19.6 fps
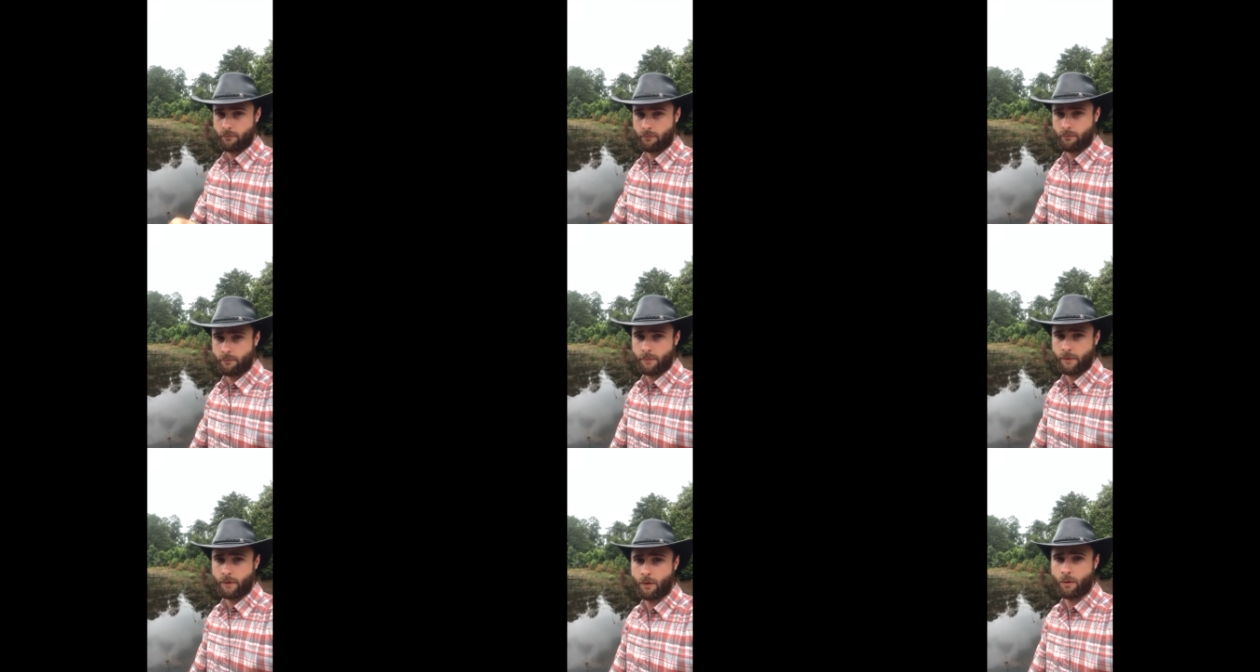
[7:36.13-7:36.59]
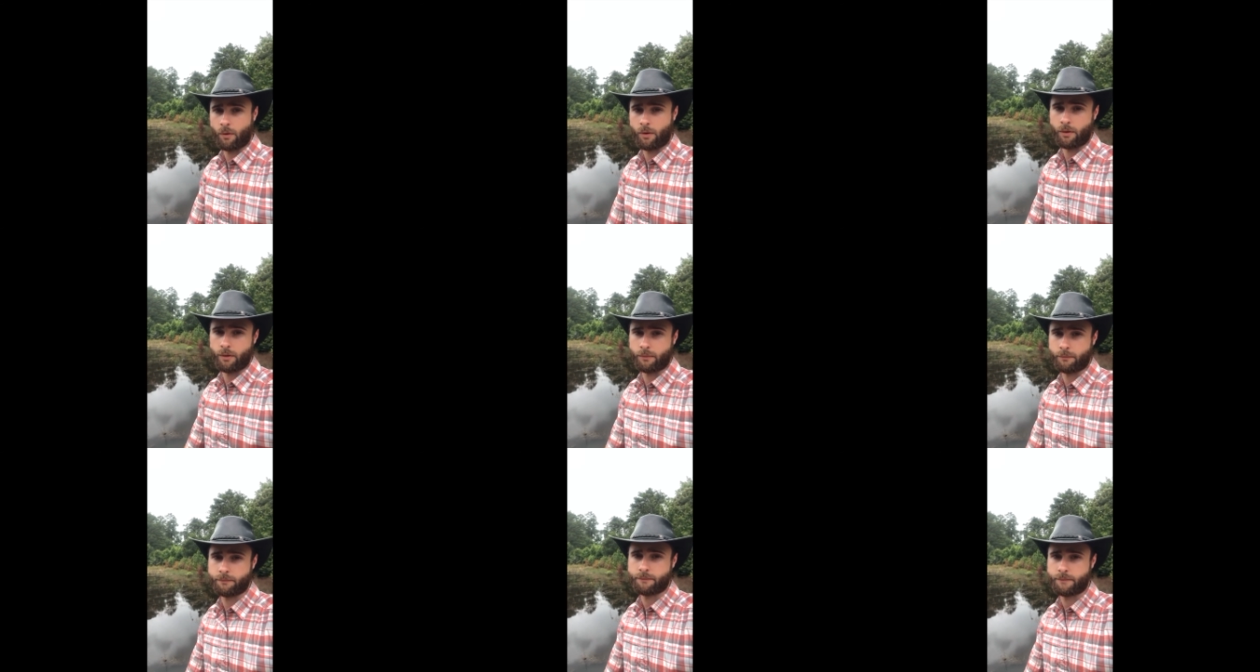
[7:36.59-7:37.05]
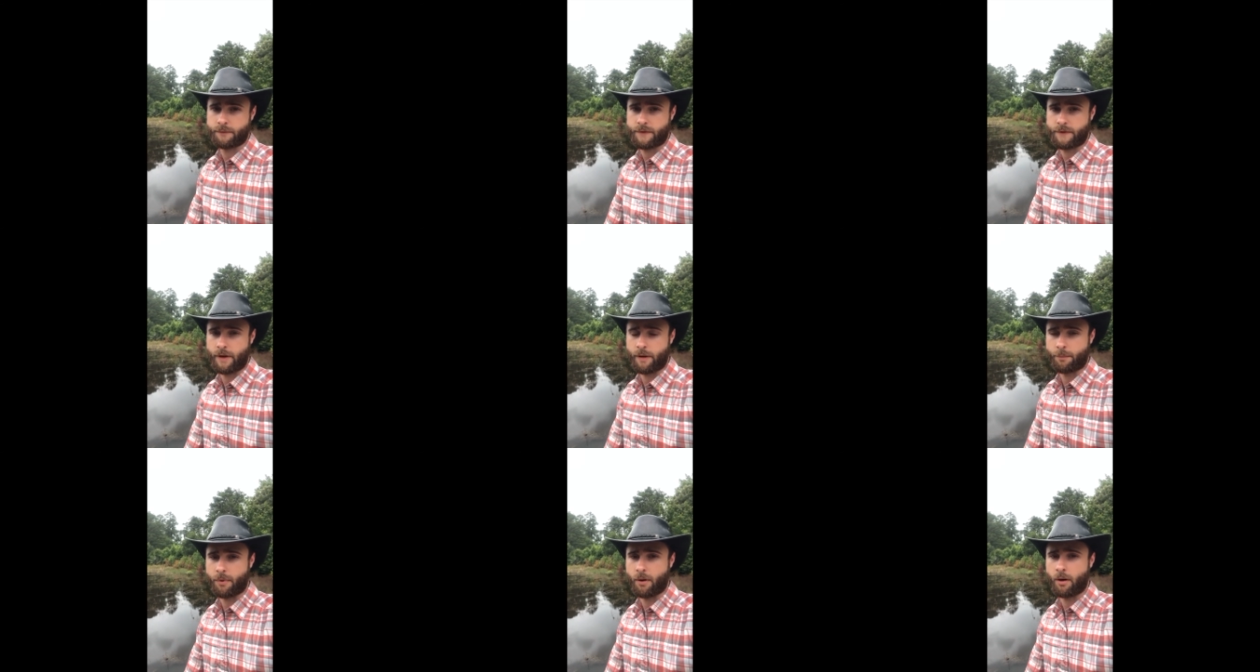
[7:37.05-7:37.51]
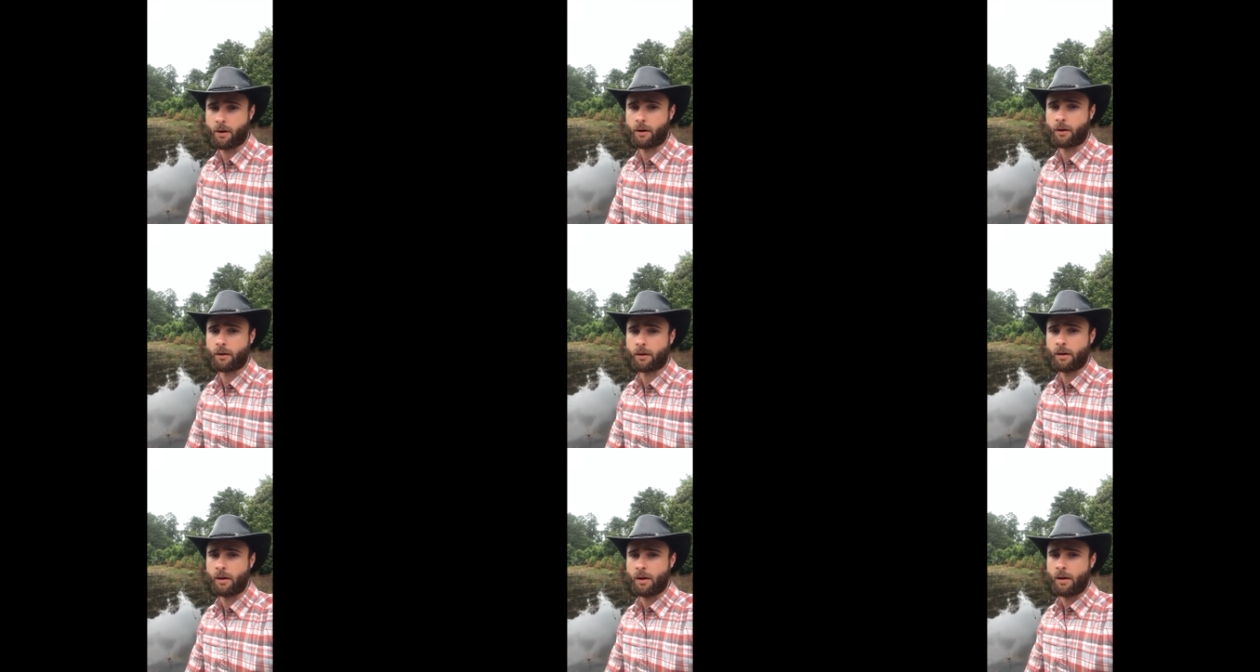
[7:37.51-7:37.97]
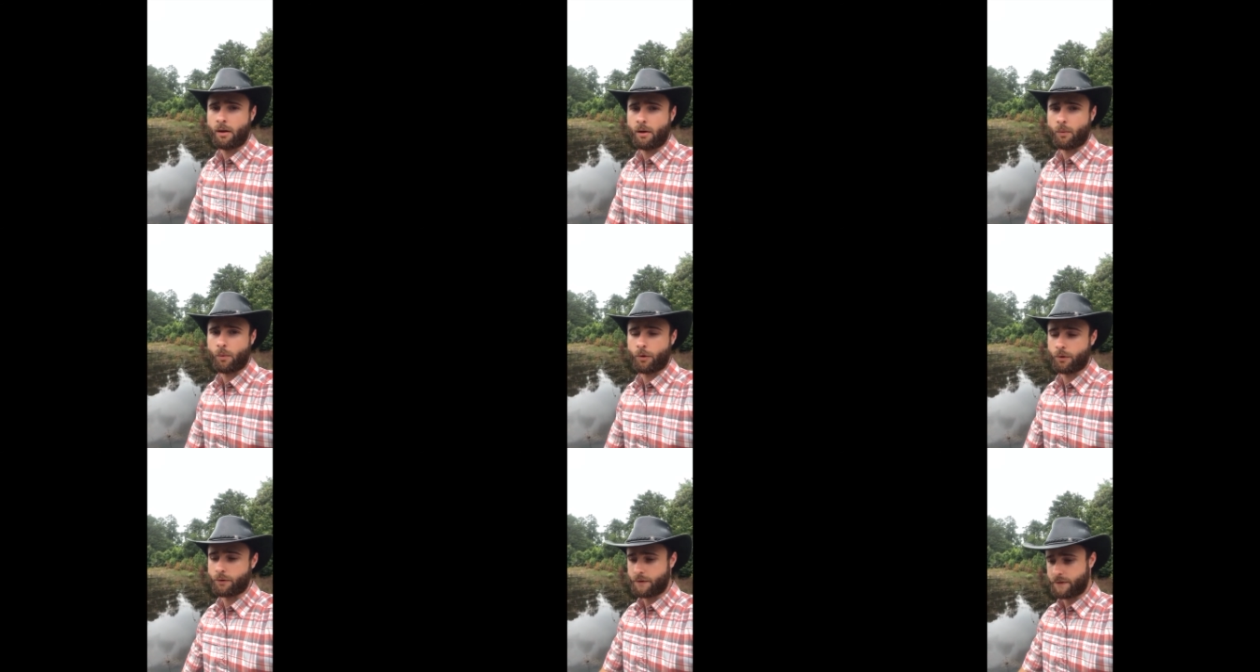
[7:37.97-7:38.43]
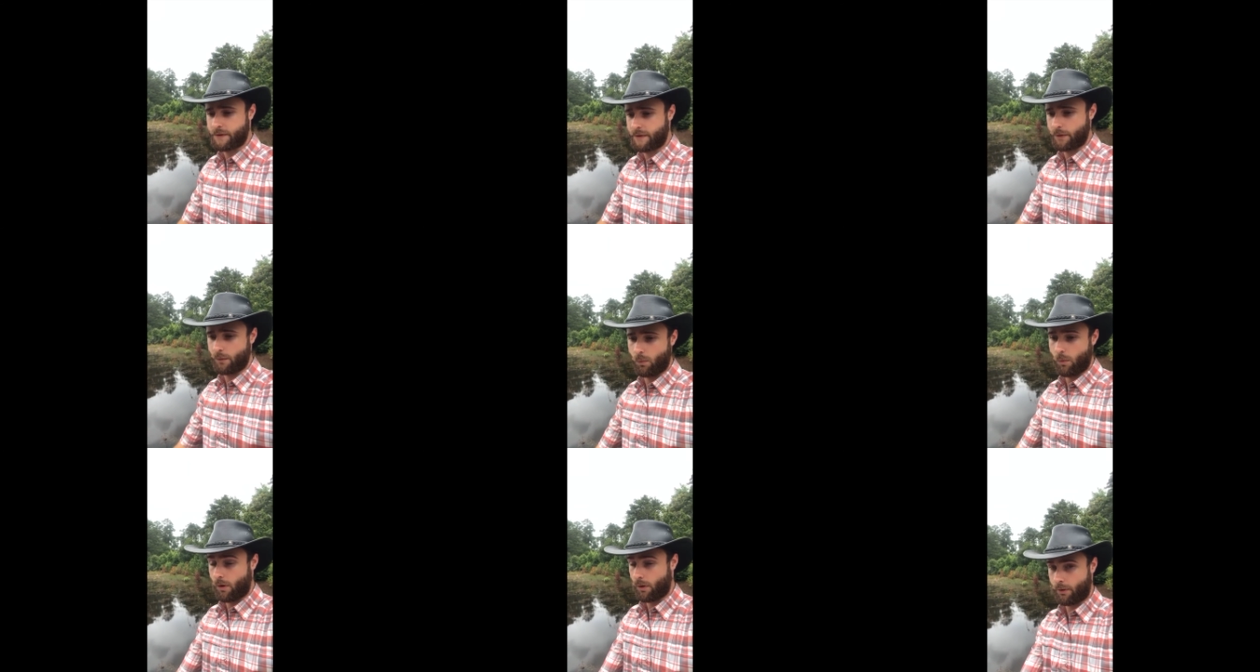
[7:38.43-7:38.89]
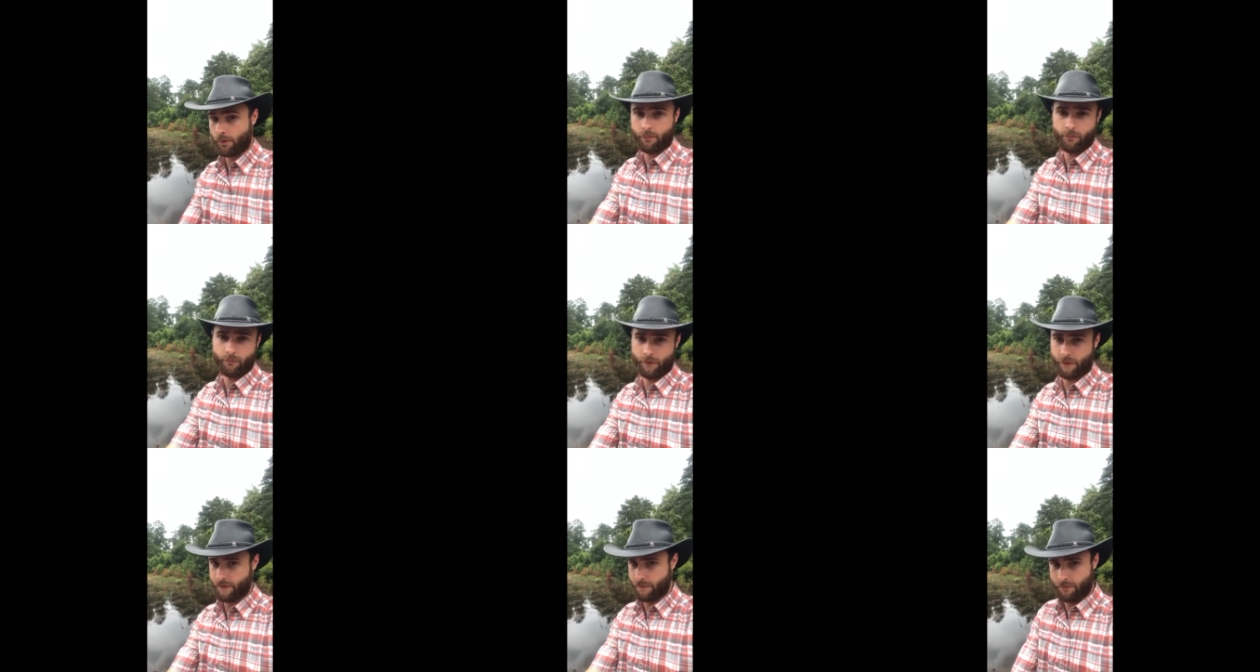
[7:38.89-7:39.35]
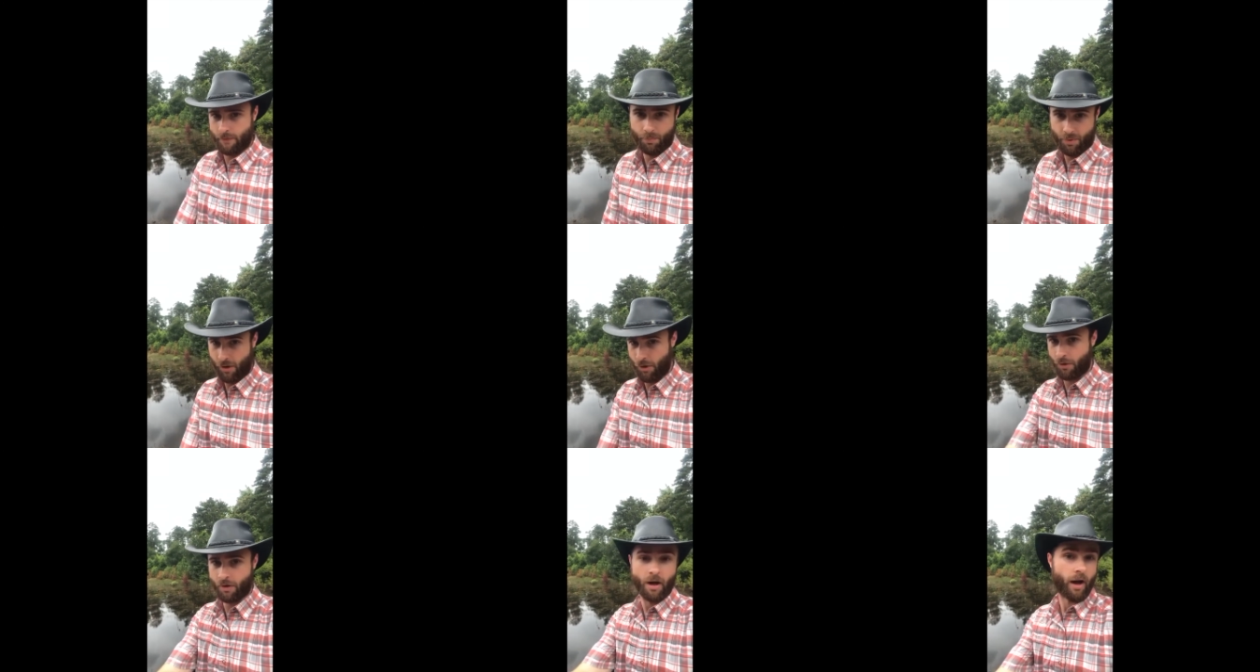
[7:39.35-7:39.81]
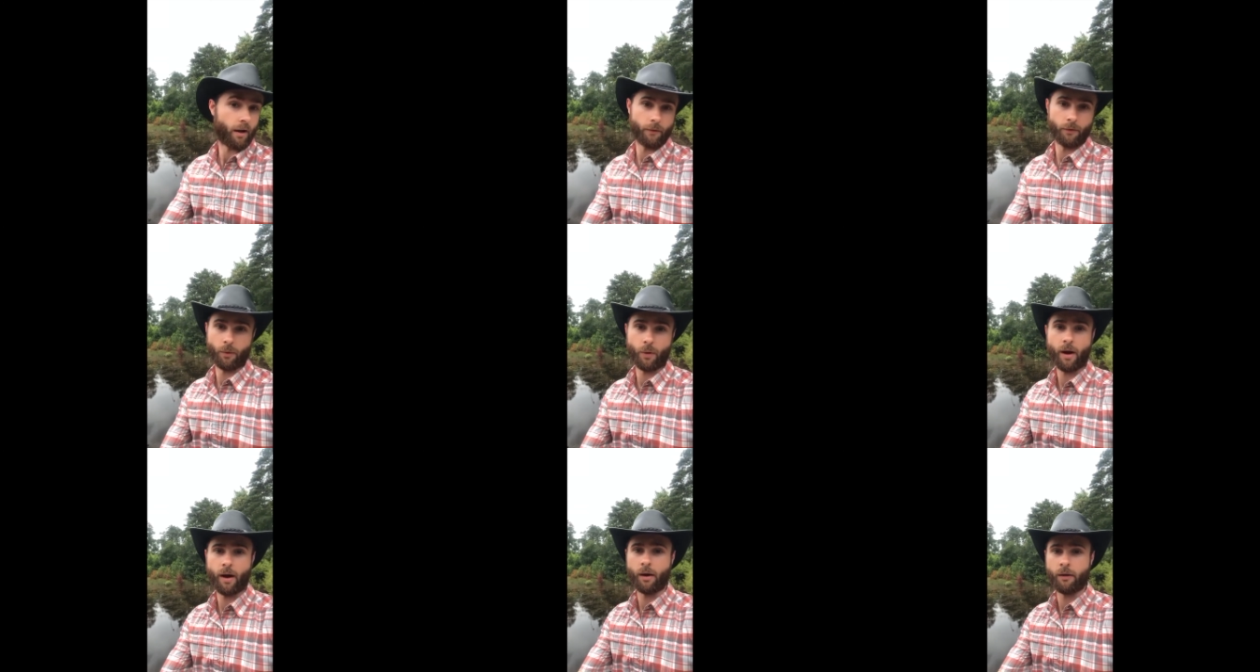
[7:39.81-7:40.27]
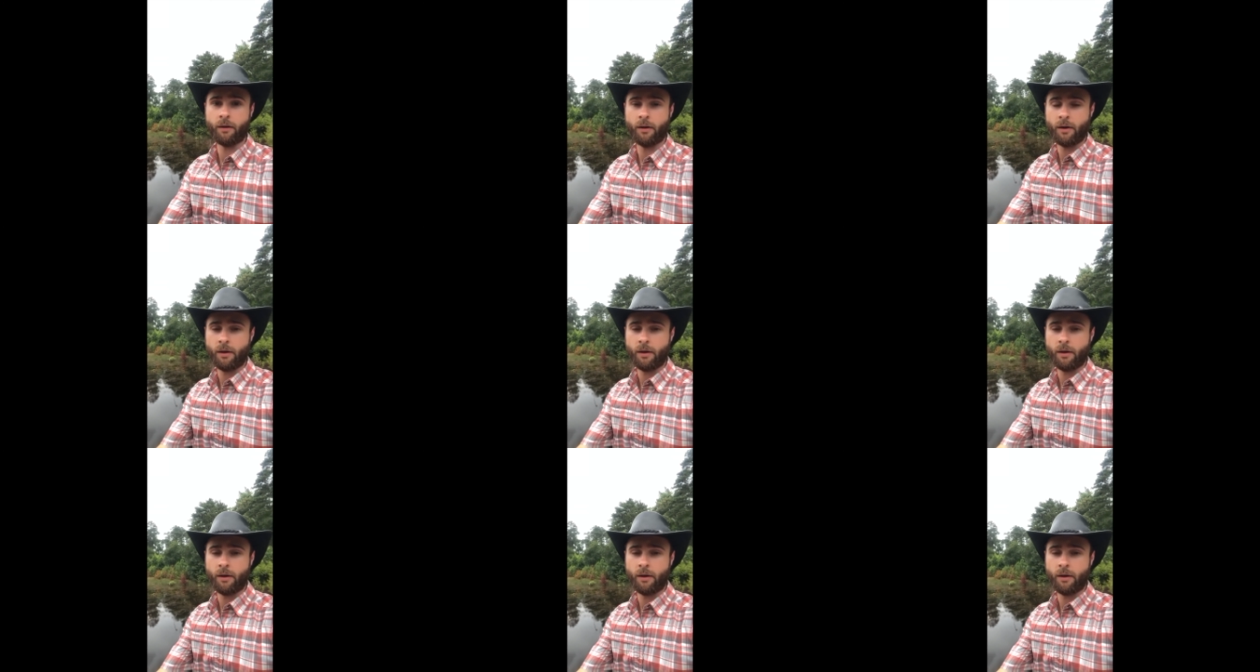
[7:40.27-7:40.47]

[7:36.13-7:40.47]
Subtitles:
Panola State Park, where you'll just see water just appearing out of the ground.